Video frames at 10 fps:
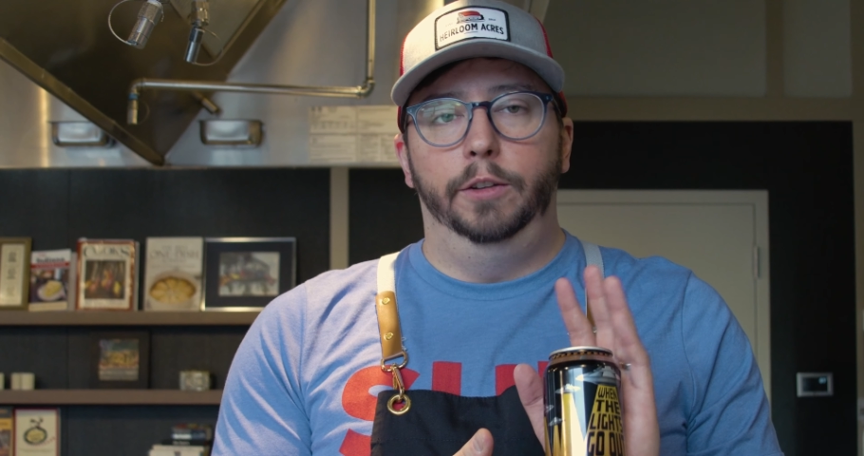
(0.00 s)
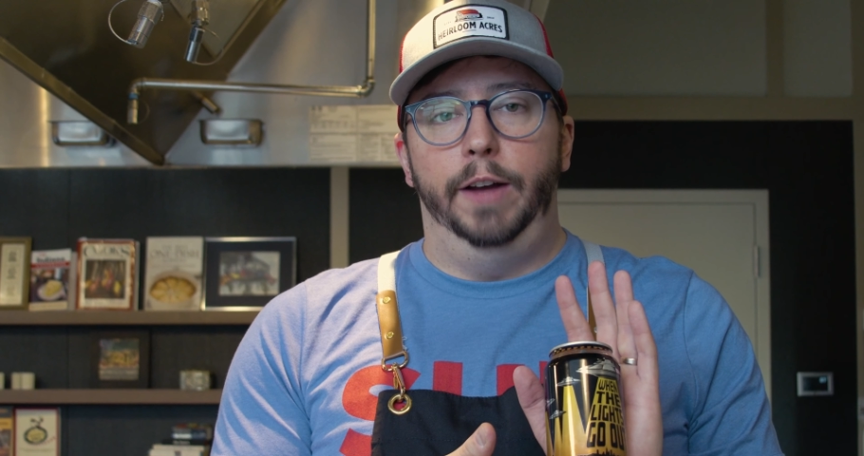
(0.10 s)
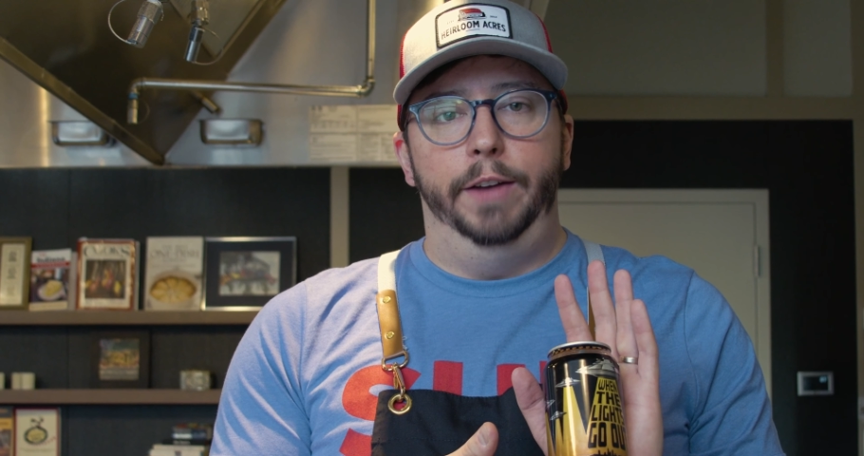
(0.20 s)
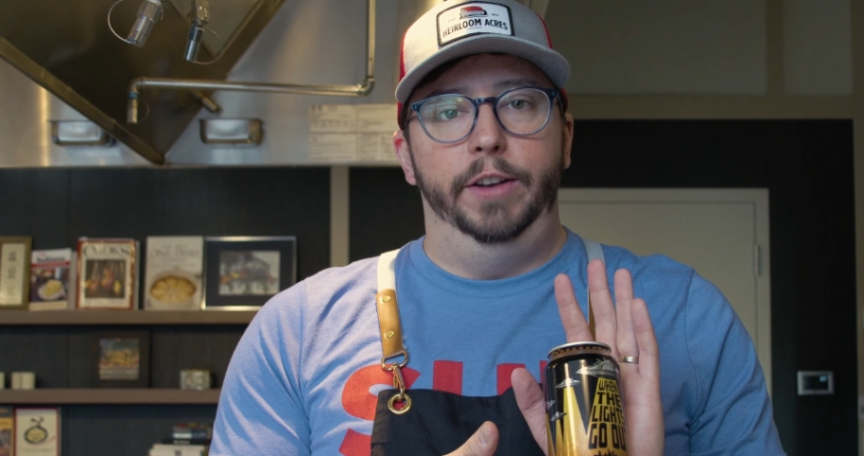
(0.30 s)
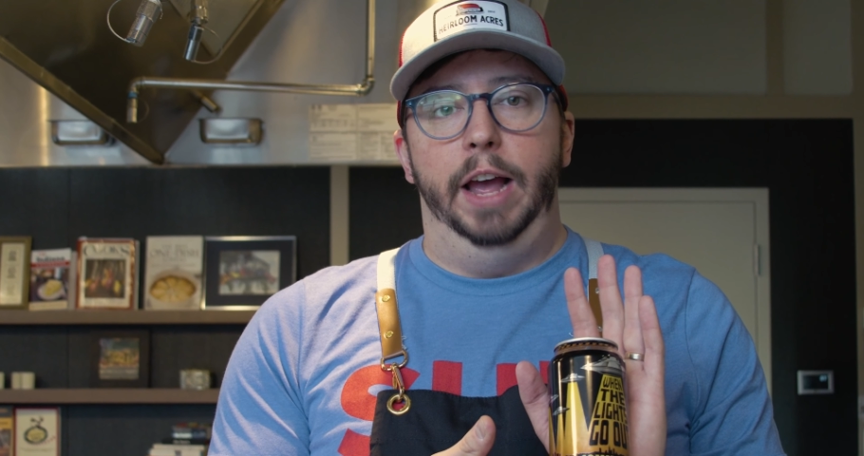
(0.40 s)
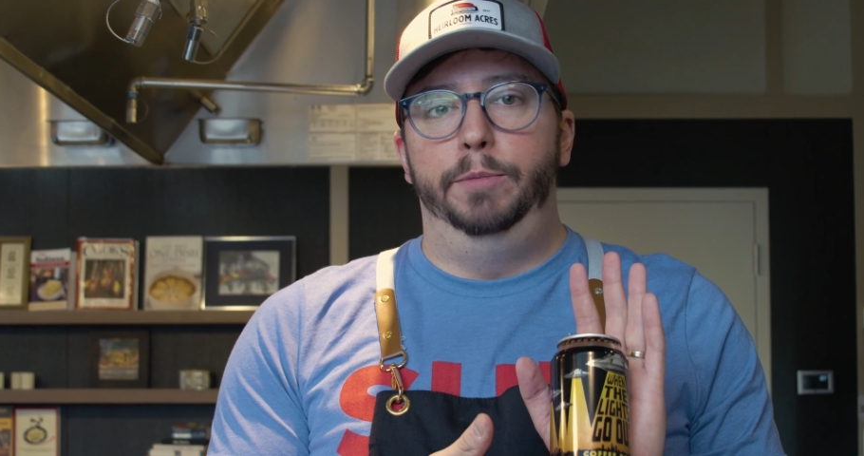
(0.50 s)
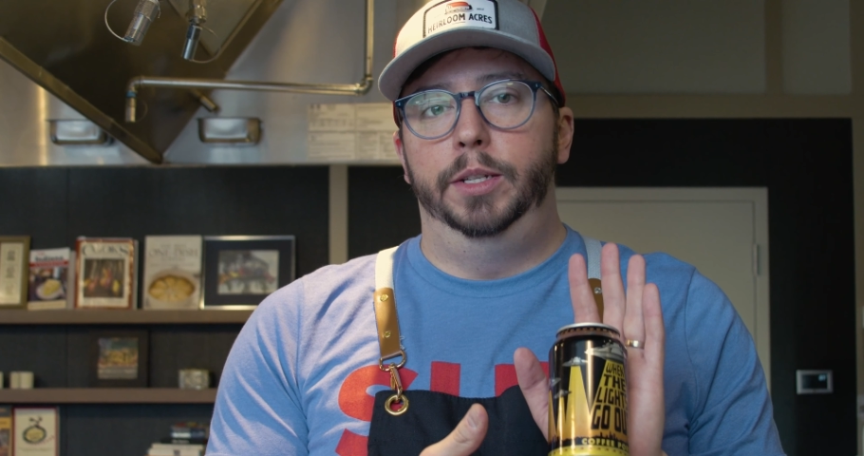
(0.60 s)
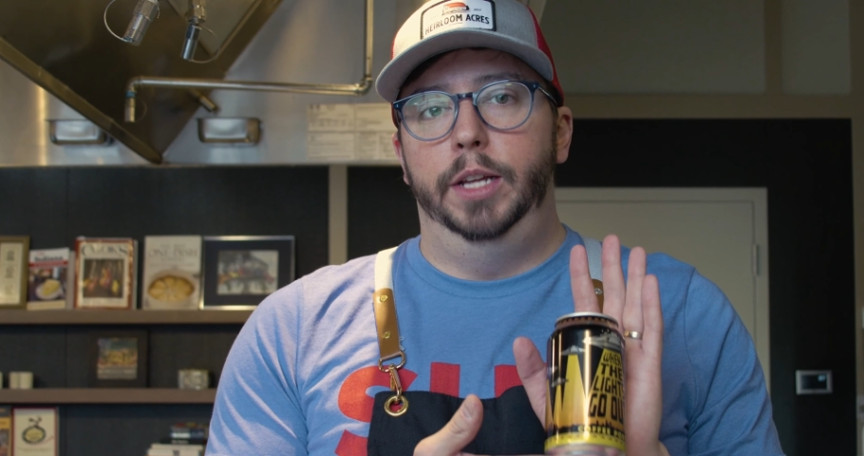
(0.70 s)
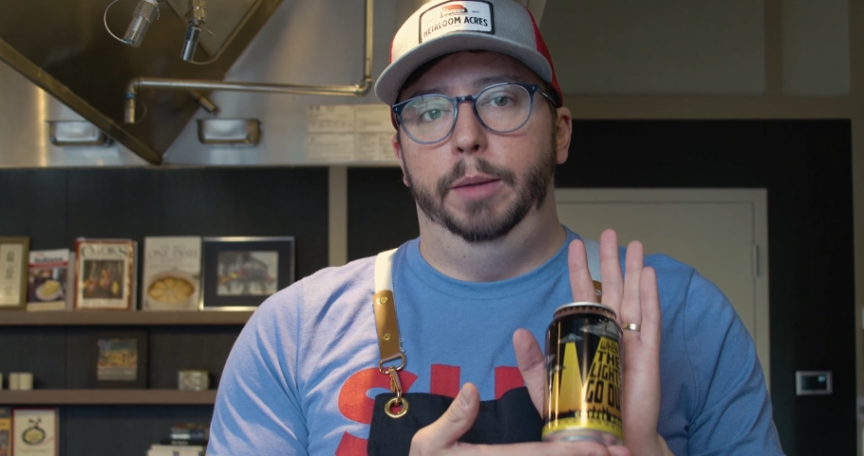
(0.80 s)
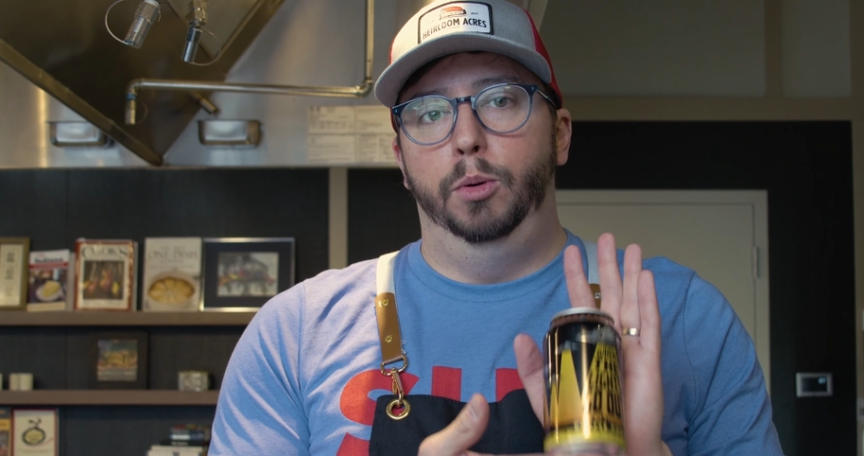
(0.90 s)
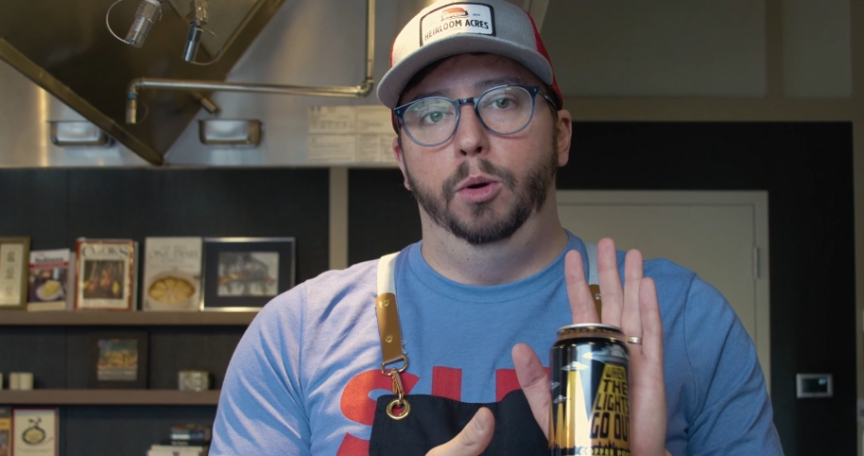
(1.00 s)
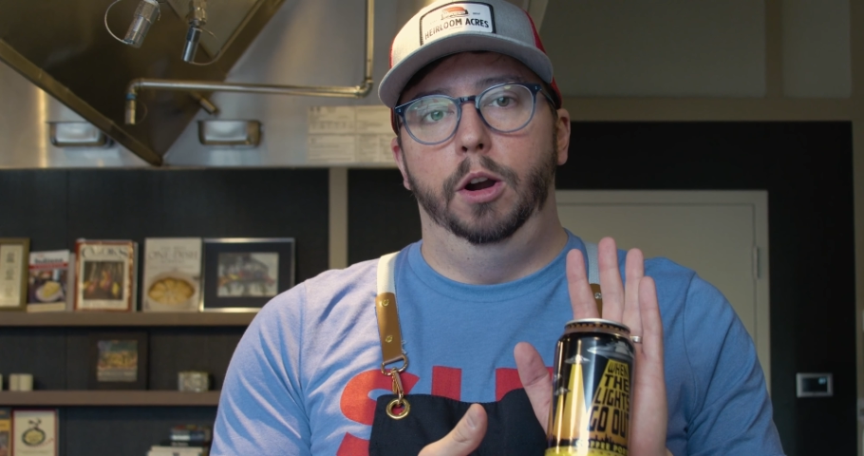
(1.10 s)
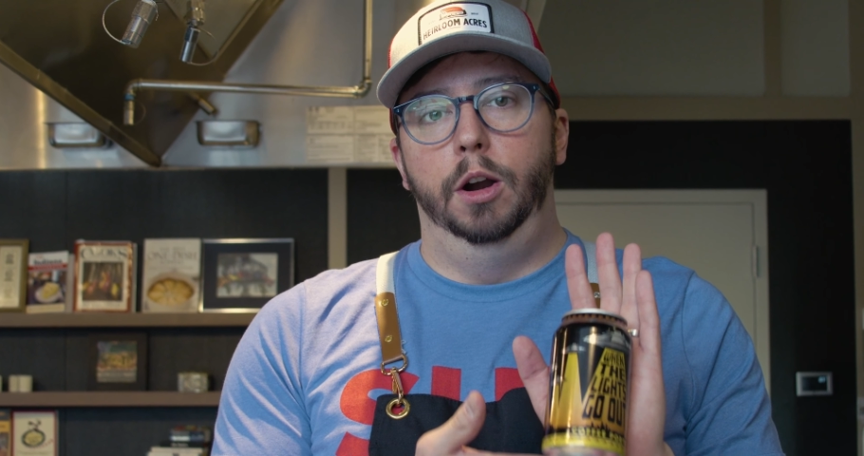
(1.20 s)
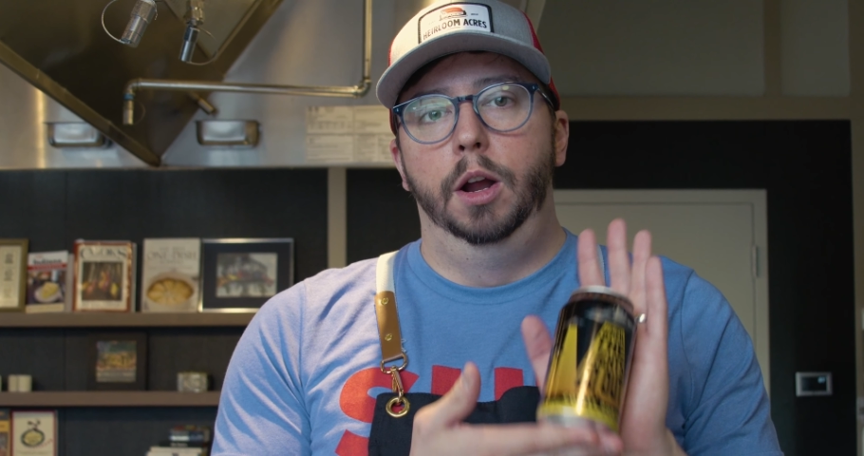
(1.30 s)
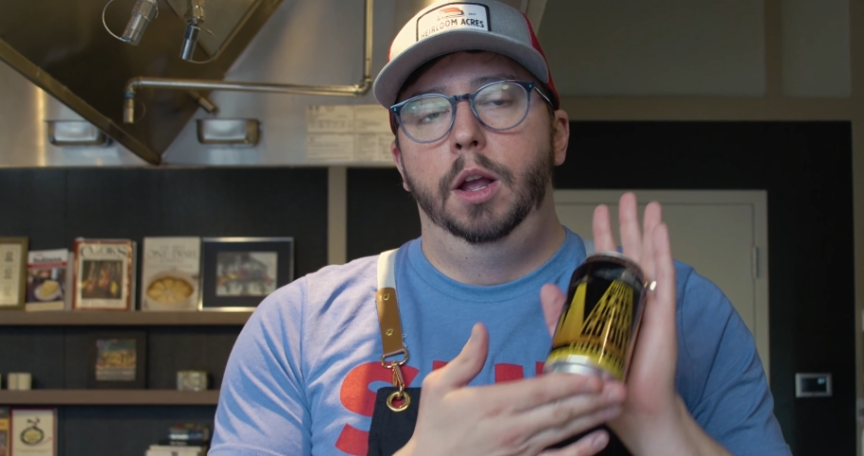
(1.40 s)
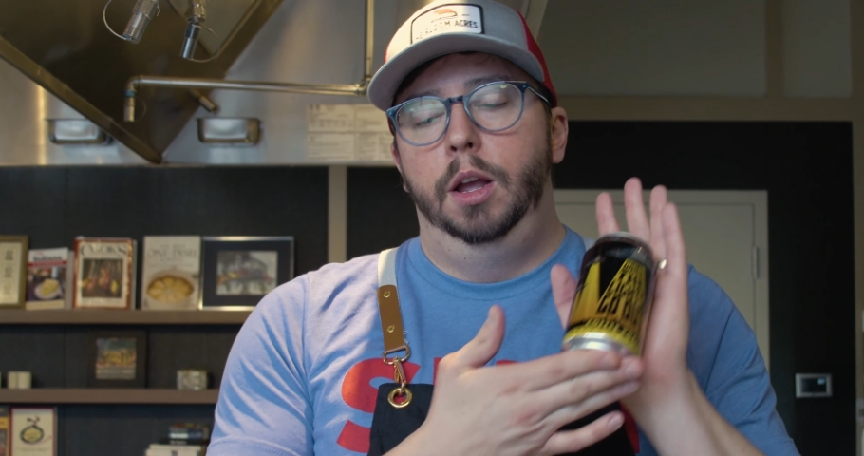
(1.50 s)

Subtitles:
little 5.5% porter